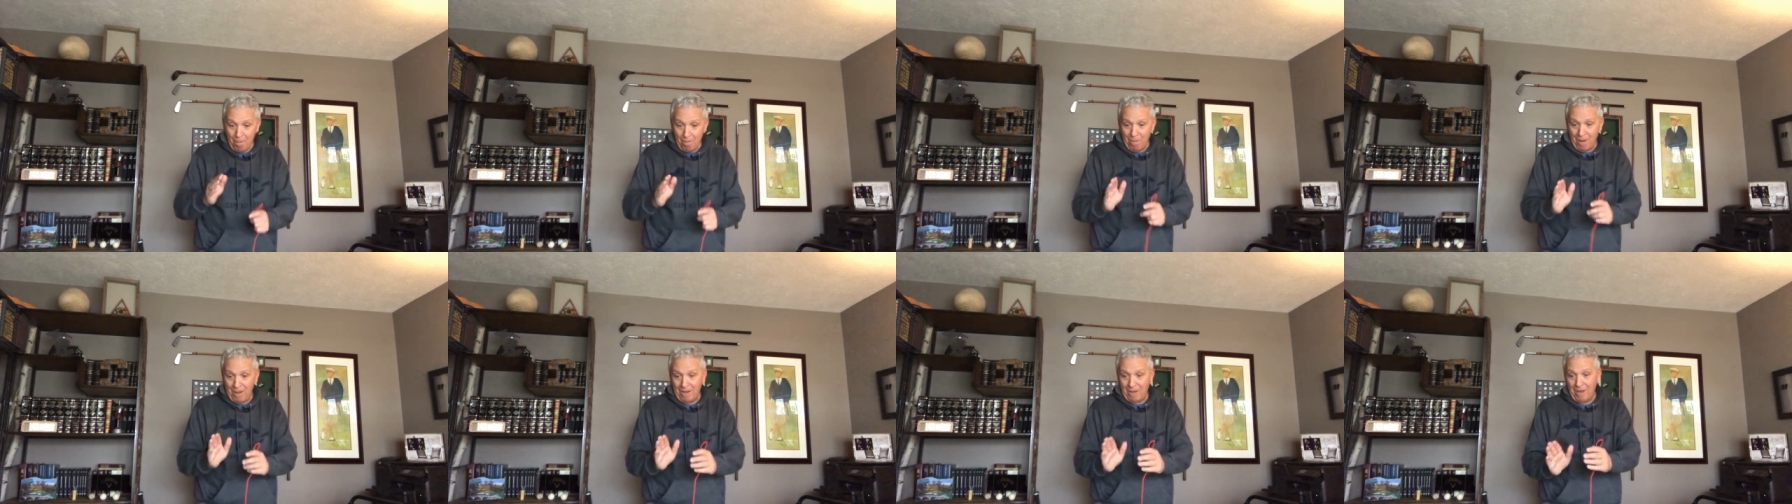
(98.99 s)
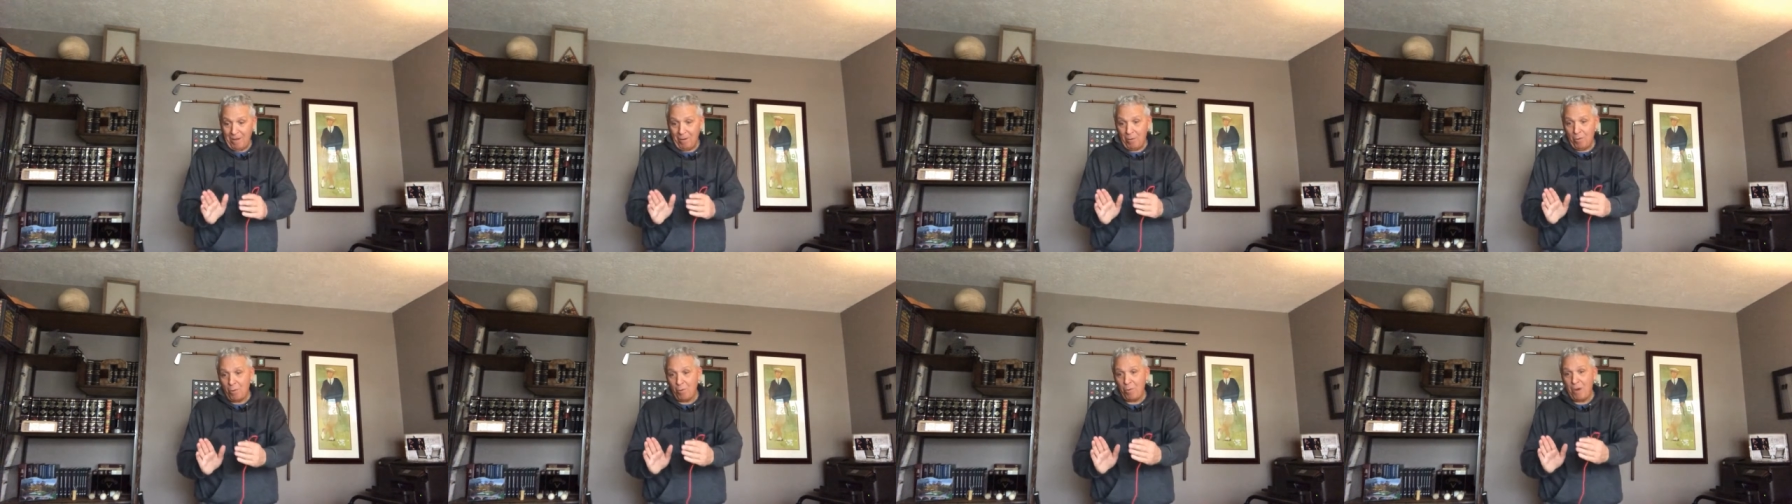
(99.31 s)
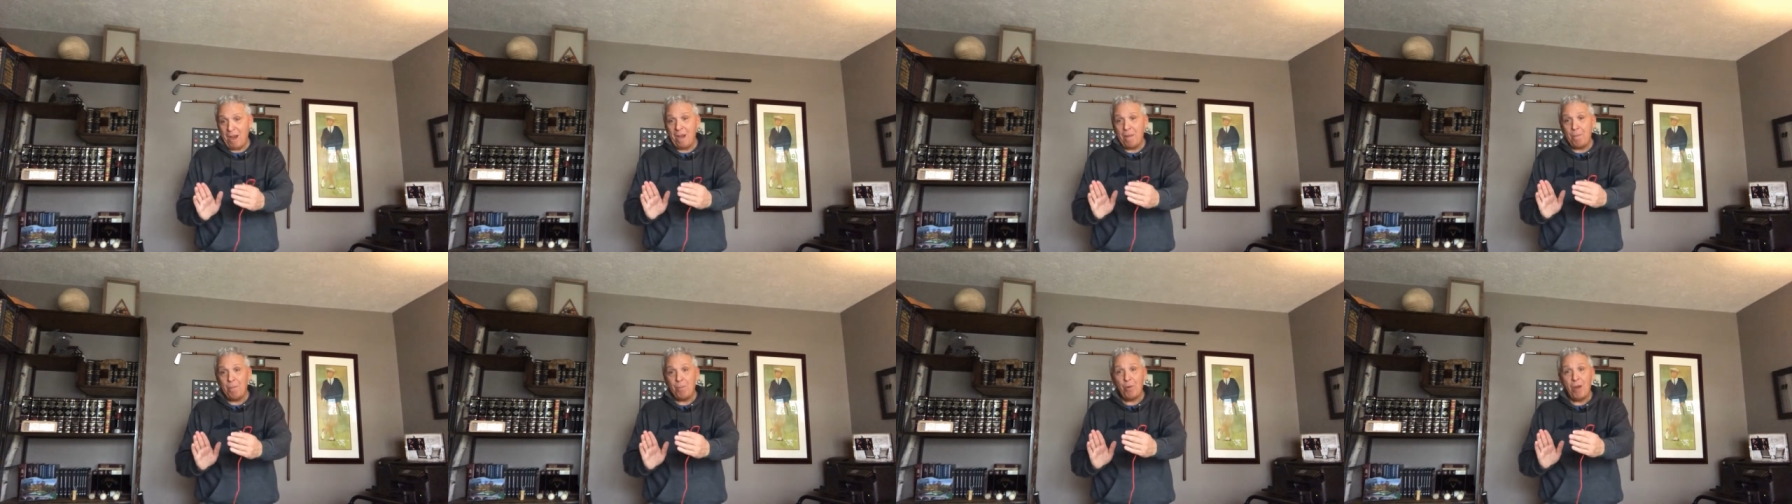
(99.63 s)
making
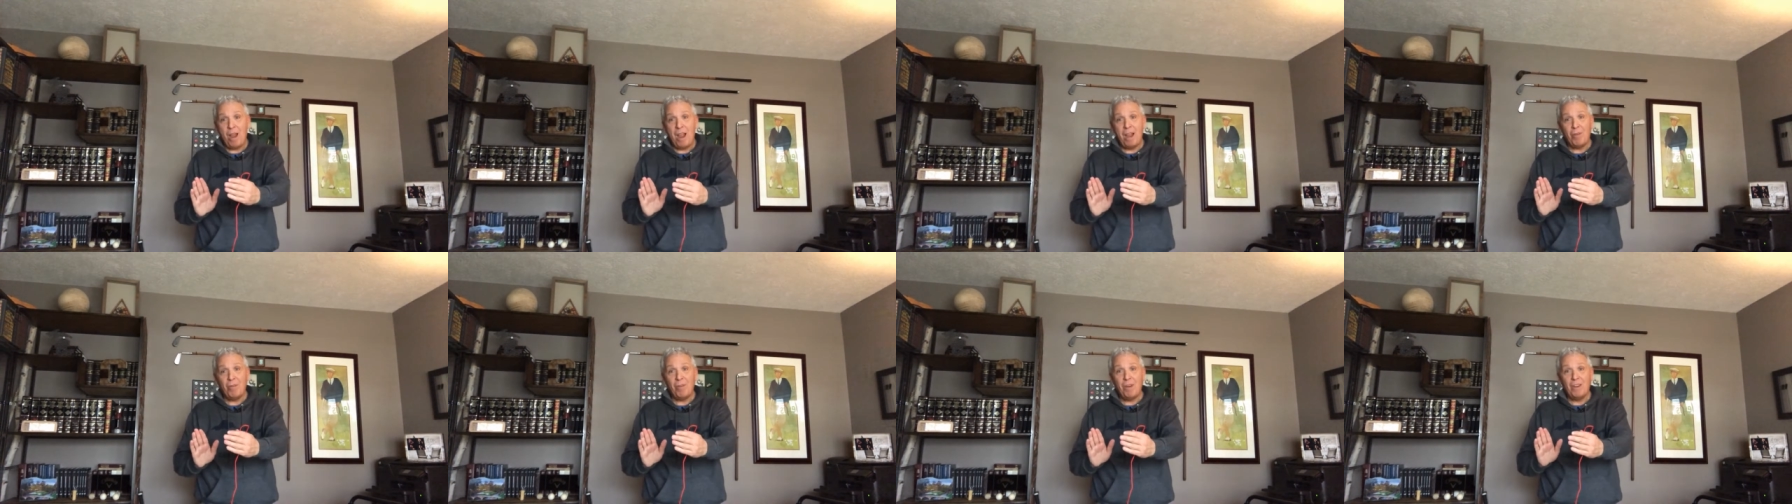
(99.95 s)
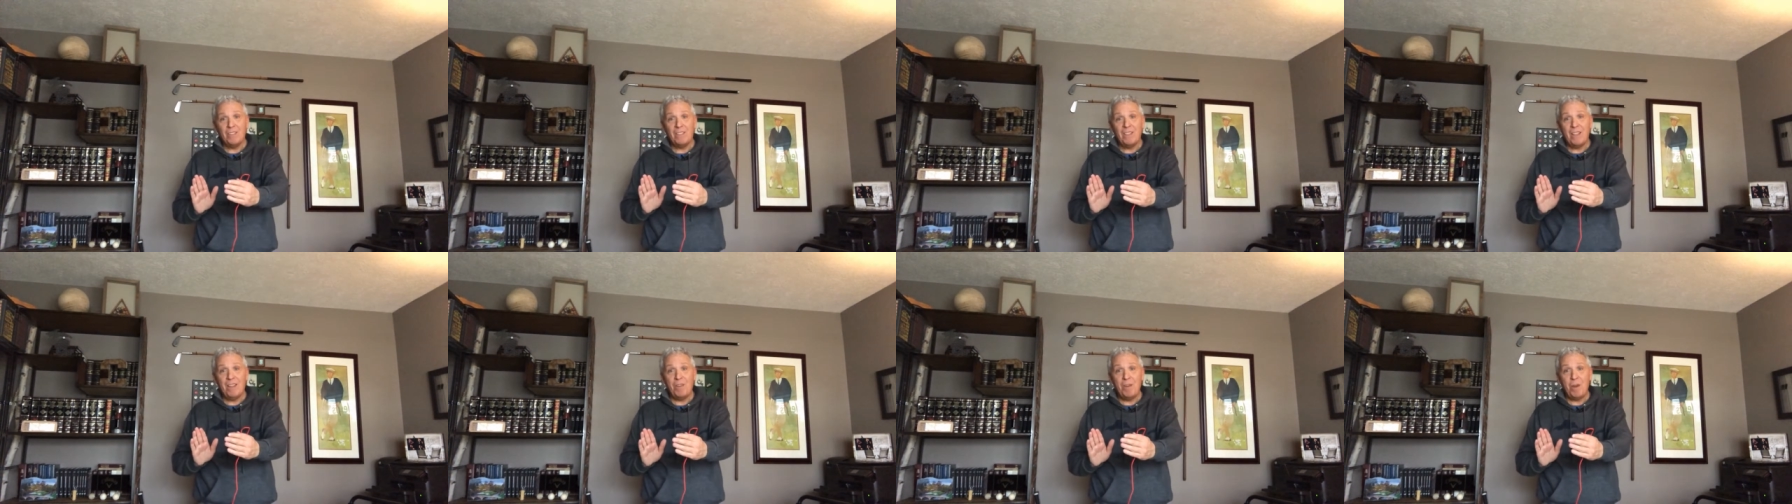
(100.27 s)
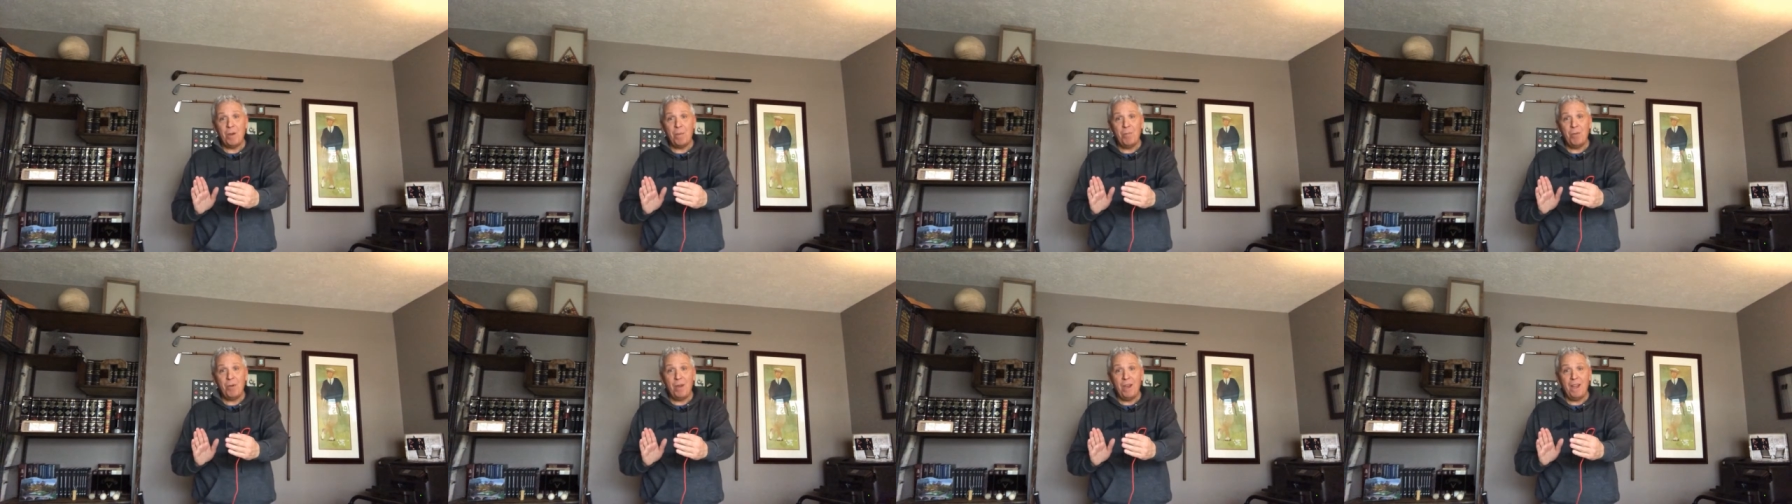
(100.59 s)
great progress on
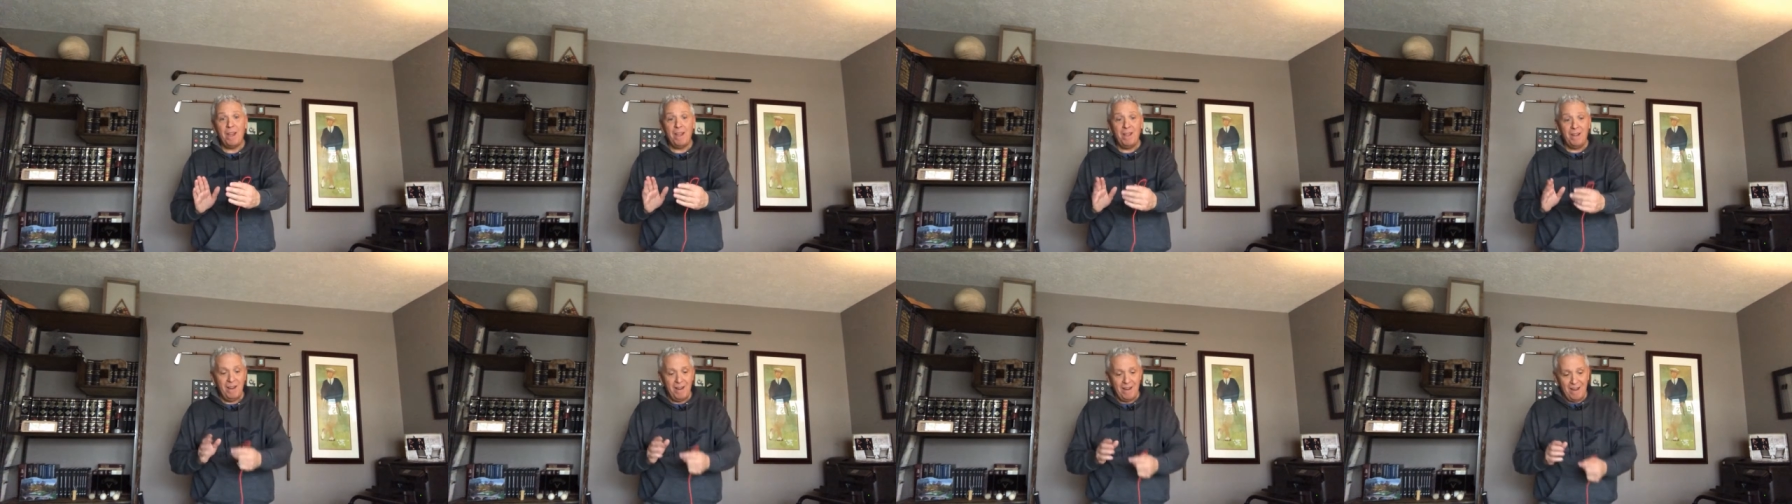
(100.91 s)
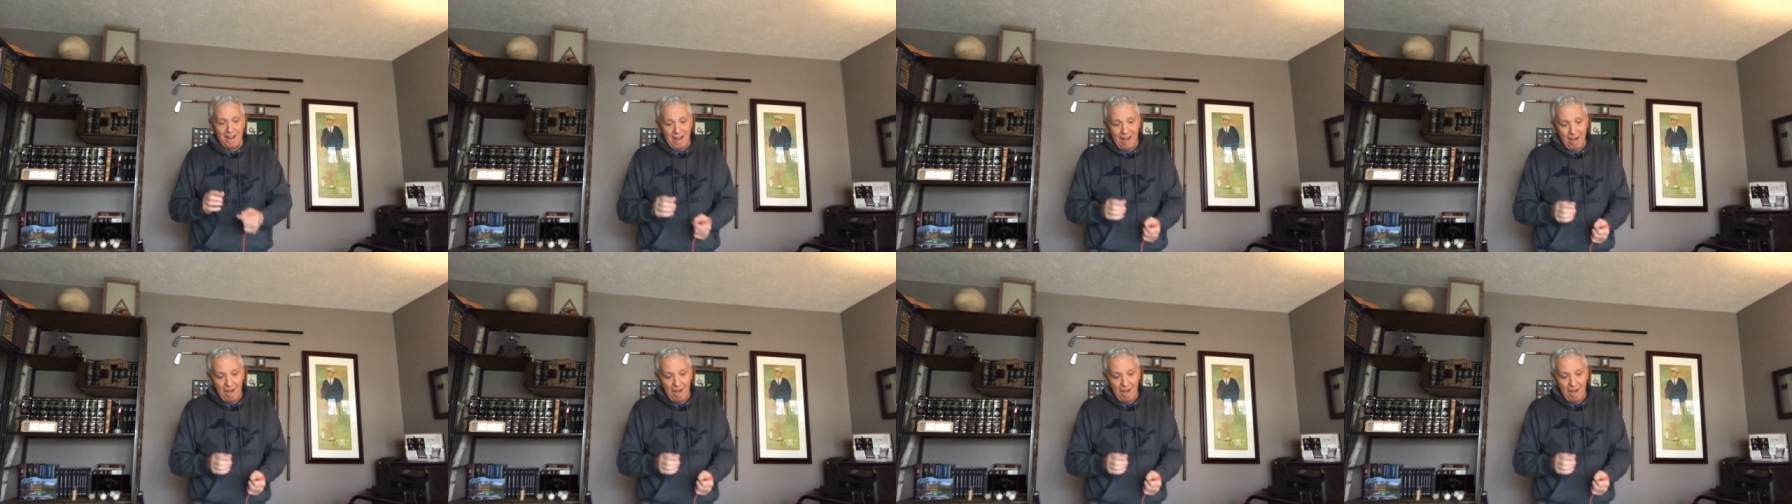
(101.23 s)
their braid,